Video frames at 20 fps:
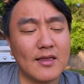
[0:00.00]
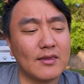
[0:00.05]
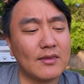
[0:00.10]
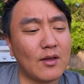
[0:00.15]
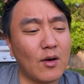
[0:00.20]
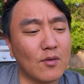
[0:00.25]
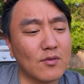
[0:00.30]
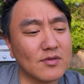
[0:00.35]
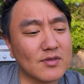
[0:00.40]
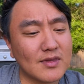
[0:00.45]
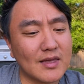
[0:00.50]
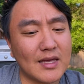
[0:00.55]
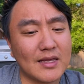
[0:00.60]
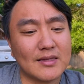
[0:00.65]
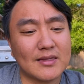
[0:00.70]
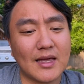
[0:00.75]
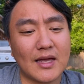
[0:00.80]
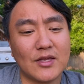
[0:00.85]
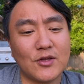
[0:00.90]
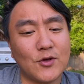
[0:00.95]
don't
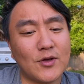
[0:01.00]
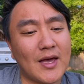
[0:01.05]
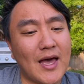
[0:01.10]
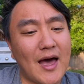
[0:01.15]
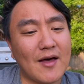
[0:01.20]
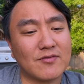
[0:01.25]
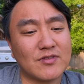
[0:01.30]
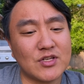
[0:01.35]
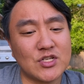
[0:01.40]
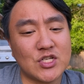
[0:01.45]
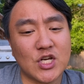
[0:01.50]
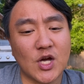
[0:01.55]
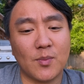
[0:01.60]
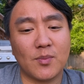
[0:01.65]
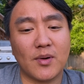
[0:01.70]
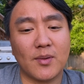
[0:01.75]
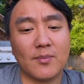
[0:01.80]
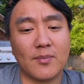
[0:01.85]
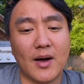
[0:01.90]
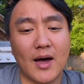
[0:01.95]
think that you have to jump
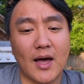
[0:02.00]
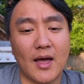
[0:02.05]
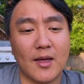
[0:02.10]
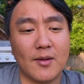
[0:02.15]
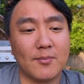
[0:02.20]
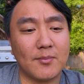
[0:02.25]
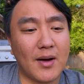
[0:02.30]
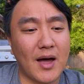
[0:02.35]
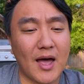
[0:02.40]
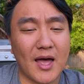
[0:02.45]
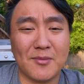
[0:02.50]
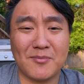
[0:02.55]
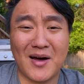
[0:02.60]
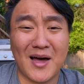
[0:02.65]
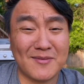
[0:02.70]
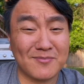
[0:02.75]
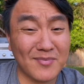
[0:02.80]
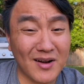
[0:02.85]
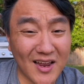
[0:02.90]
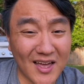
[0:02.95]
on
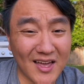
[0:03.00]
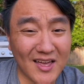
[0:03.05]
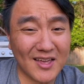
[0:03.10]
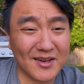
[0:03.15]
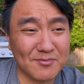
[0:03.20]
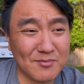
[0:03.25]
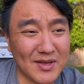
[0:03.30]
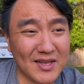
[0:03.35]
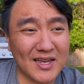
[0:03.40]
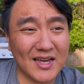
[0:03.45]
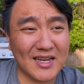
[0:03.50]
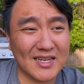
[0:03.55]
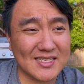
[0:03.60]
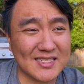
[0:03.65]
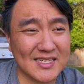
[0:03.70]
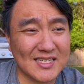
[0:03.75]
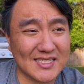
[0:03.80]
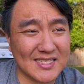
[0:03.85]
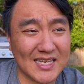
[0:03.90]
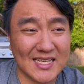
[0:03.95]
my blood, because
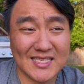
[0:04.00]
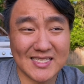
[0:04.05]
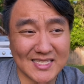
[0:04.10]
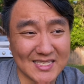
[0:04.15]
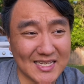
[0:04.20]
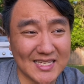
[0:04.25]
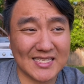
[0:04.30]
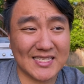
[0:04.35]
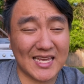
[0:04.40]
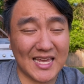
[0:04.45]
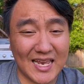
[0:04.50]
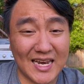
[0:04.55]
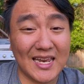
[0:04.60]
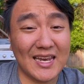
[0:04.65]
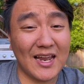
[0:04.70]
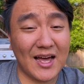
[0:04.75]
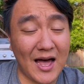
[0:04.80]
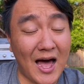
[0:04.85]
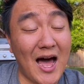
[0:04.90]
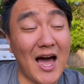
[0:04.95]
it's
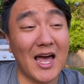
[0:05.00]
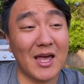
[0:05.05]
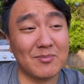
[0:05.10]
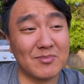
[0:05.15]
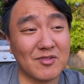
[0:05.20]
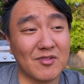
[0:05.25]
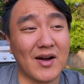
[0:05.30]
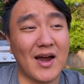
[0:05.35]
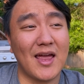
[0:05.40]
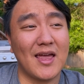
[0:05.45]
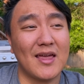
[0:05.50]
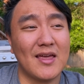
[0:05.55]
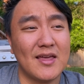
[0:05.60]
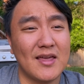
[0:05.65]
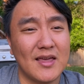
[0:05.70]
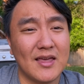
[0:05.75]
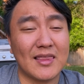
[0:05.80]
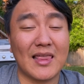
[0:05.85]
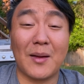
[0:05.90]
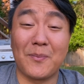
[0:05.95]
getting hyped, right?
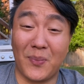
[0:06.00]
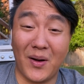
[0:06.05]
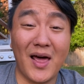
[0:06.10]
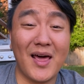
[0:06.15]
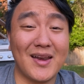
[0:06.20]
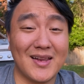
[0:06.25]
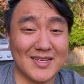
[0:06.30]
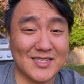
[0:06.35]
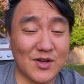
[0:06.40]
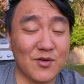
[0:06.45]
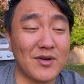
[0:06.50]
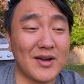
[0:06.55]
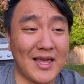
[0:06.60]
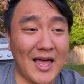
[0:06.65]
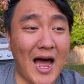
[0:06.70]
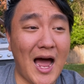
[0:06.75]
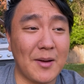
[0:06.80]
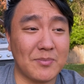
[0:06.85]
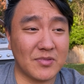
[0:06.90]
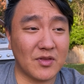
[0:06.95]
That blood is already
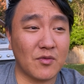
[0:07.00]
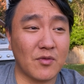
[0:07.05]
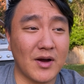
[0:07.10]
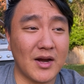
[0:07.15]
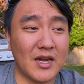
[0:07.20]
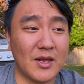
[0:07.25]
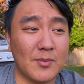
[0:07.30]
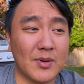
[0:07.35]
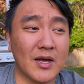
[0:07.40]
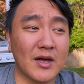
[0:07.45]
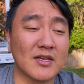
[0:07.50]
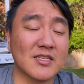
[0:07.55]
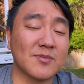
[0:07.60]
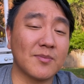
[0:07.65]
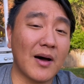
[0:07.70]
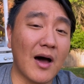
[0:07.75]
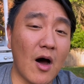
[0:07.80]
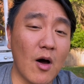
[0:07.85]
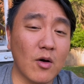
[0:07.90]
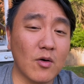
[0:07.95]
hyped already because of
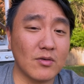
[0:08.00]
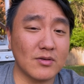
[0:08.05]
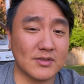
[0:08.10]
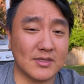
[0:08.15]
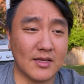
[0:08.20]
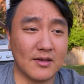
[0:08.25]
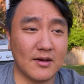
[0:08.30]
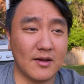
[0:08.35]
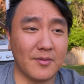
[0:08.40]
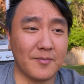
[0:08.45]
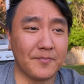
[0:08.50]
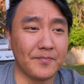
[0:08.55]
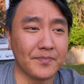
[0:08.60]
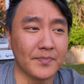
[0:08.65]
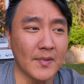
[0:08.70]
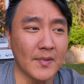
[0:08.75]
my uncles and them.